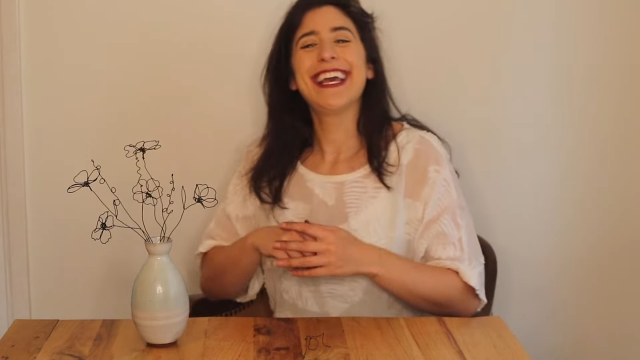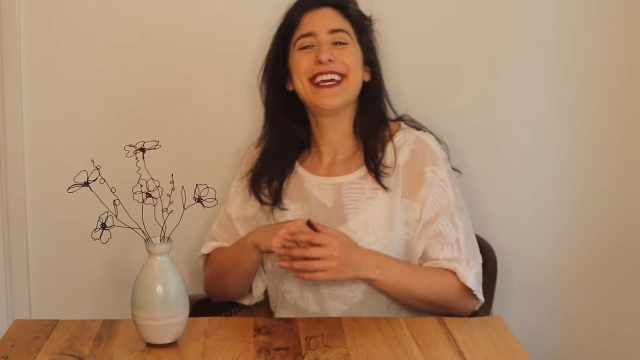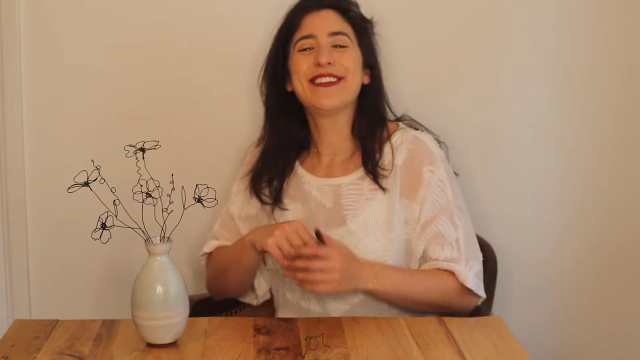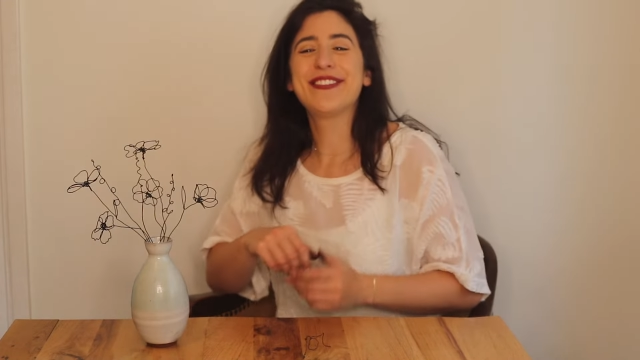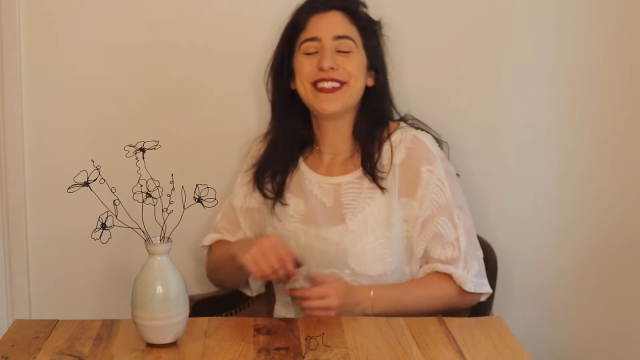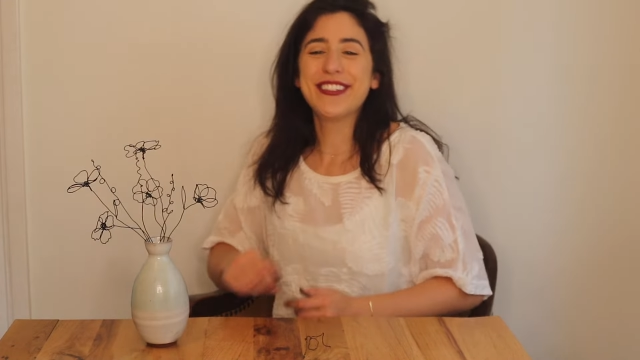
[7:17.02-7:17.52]

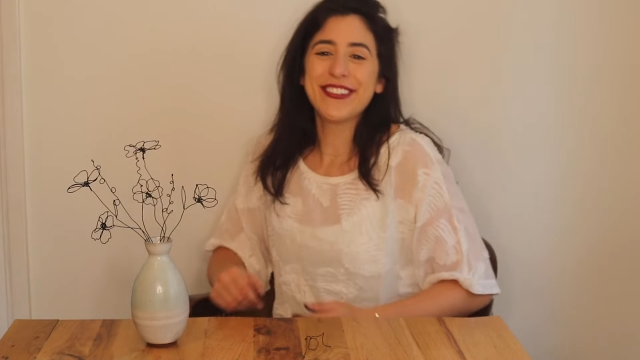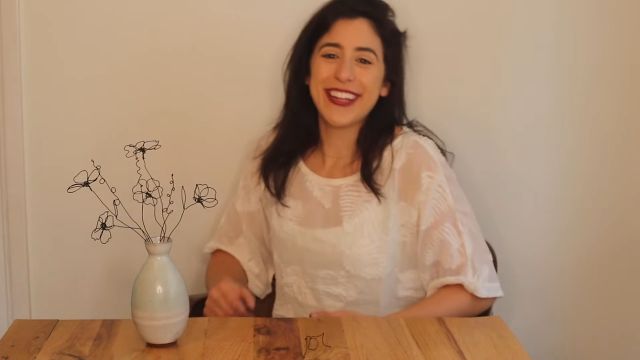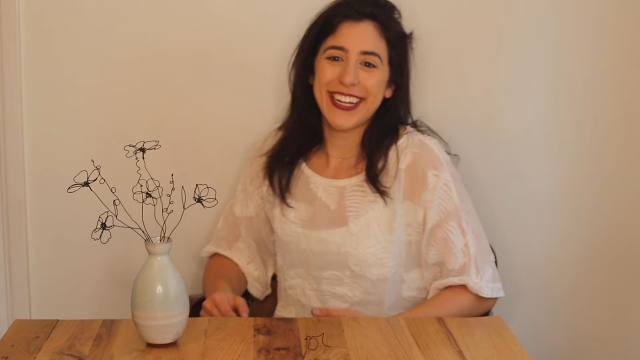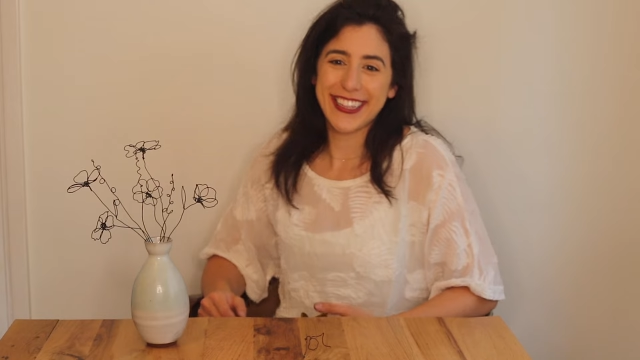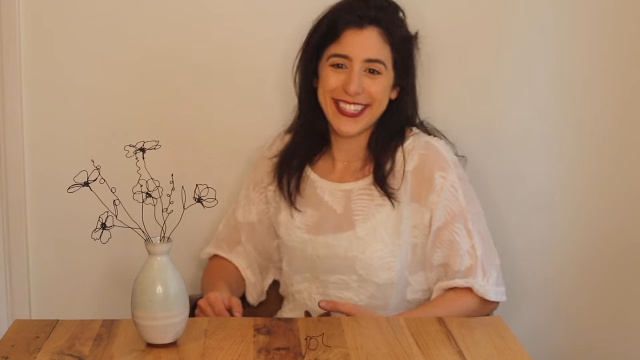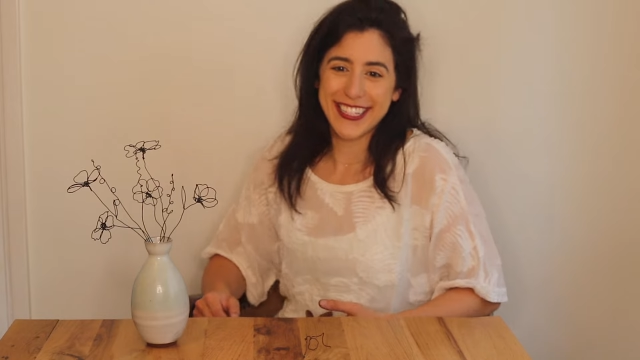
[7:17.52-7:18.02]
If you
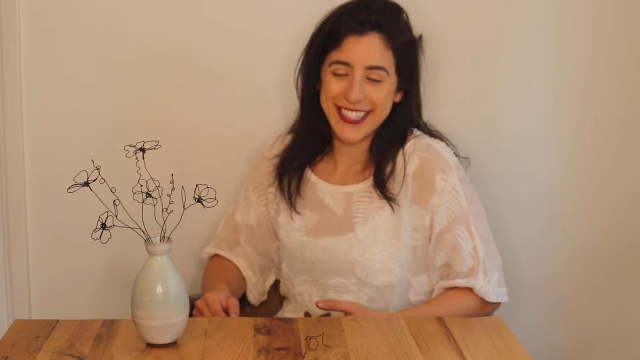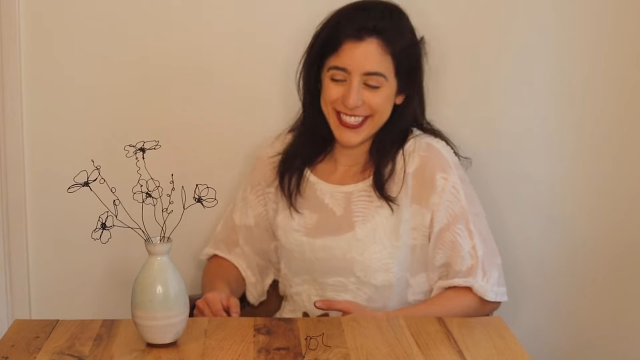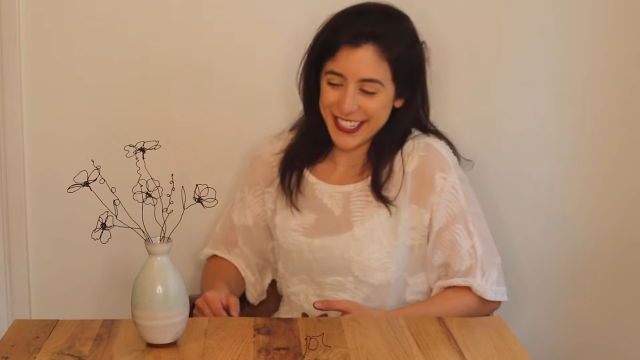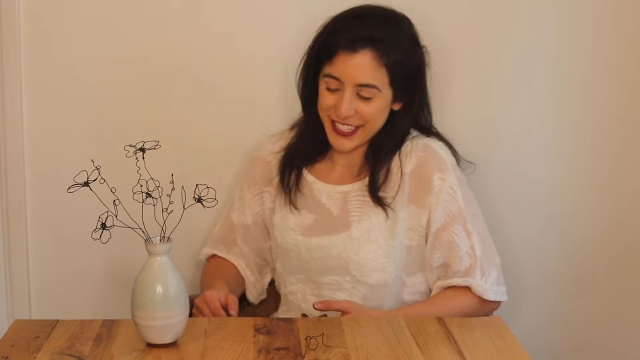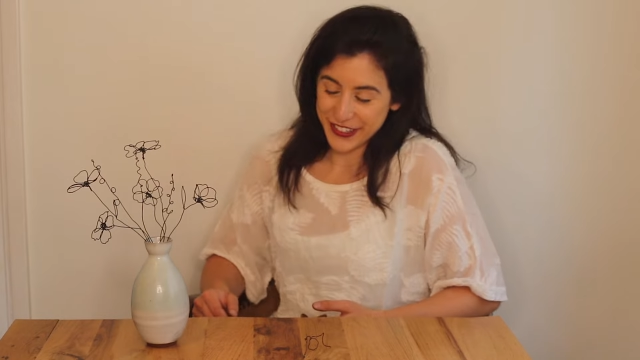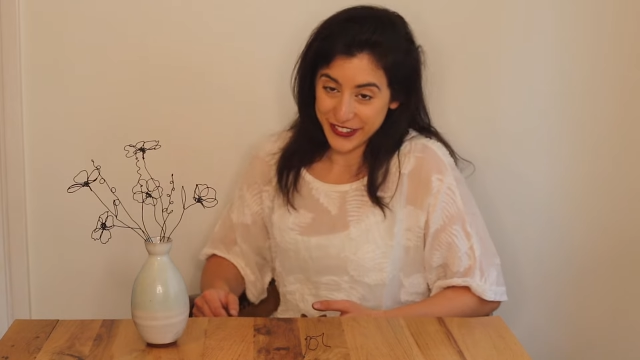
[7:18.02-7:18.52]
like
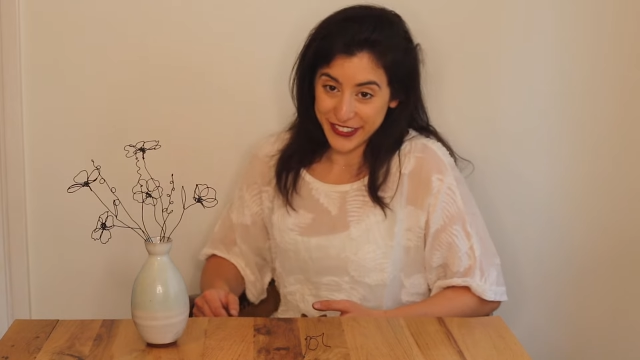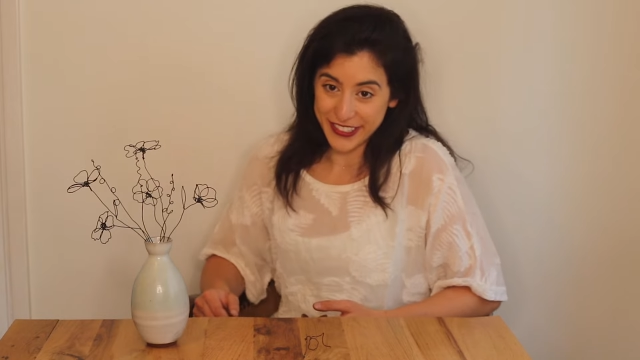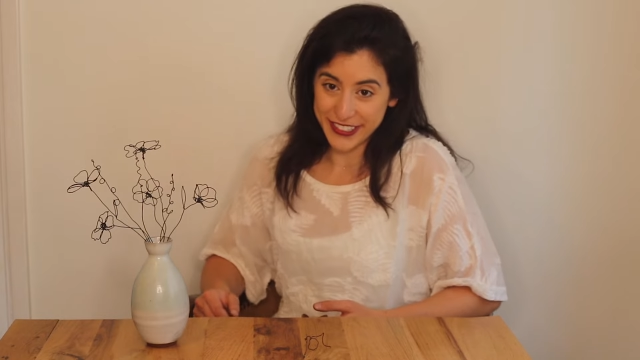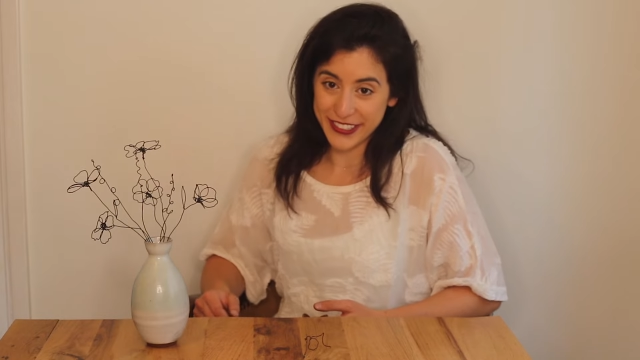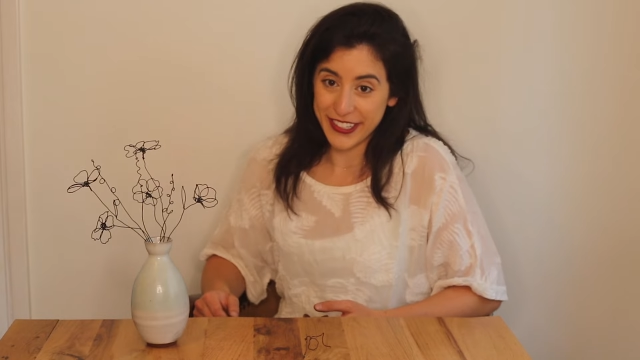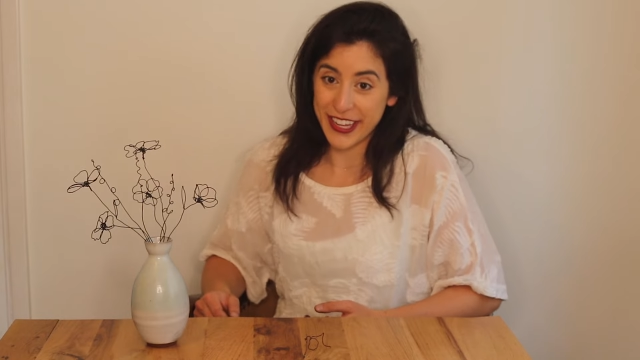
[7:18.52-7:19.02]
this
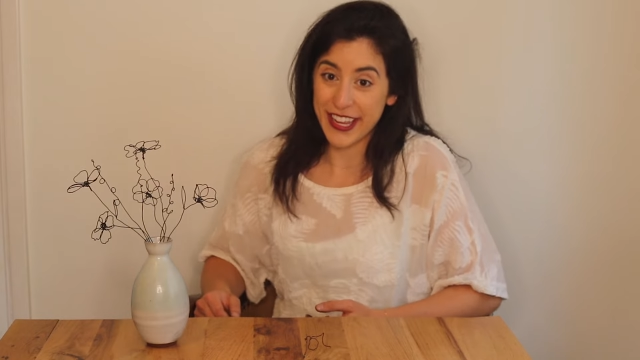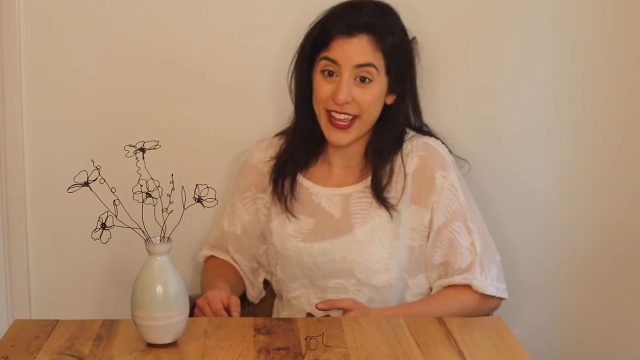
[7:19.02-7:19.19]
tutorial